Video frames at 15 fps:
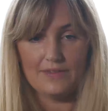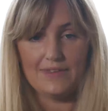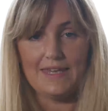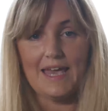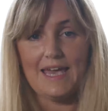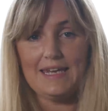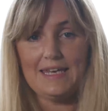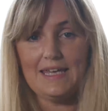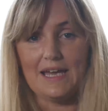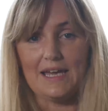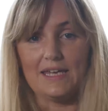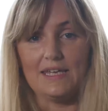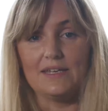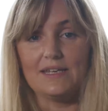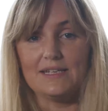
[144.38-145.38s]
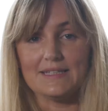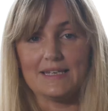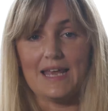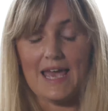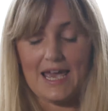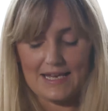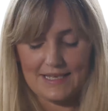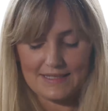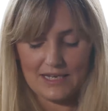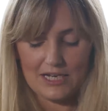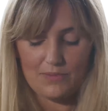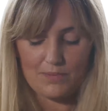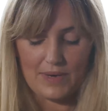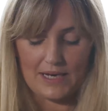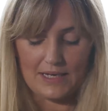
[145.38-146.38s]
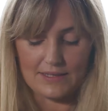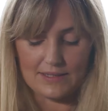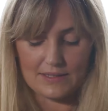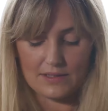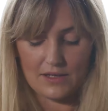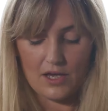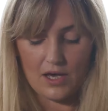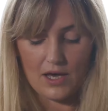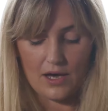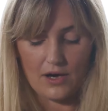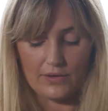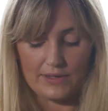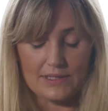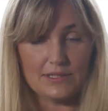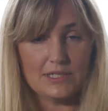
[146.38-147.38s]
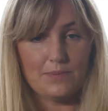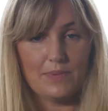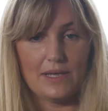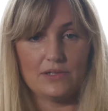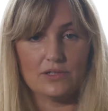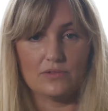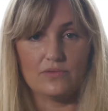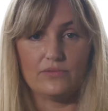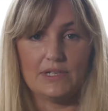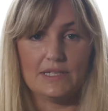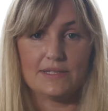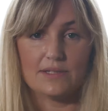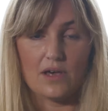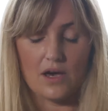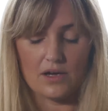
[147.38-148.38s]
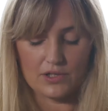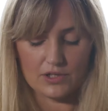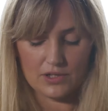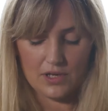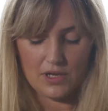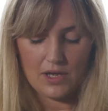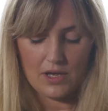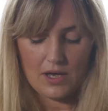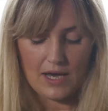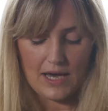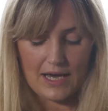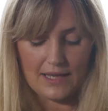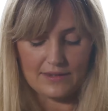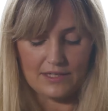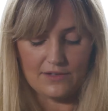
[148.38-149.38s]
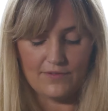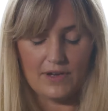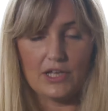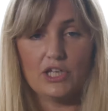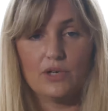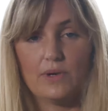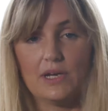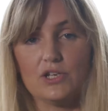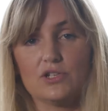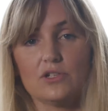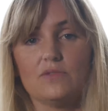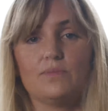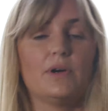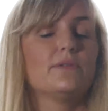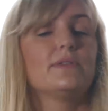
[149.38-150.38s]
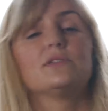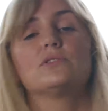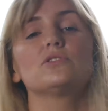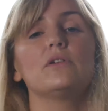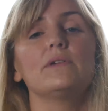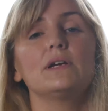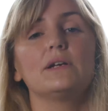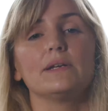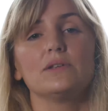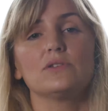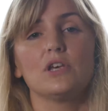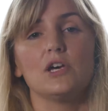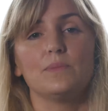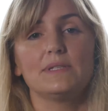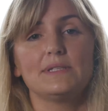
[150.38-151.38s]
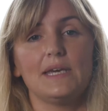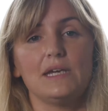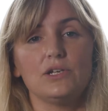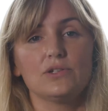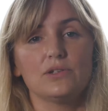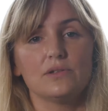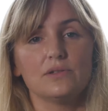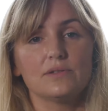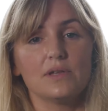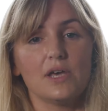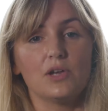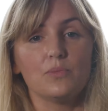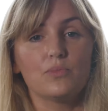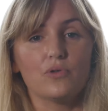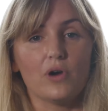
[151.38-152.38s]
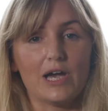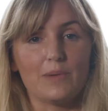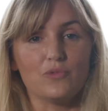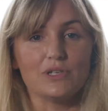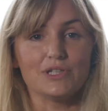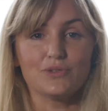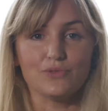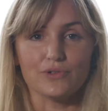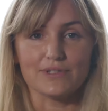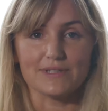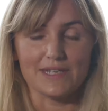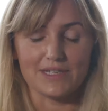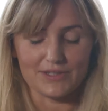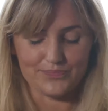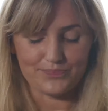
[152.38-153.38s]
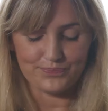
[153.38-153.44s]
The NEA is an essay based on independent research and the evaluation of both historical interpretations and primary sources.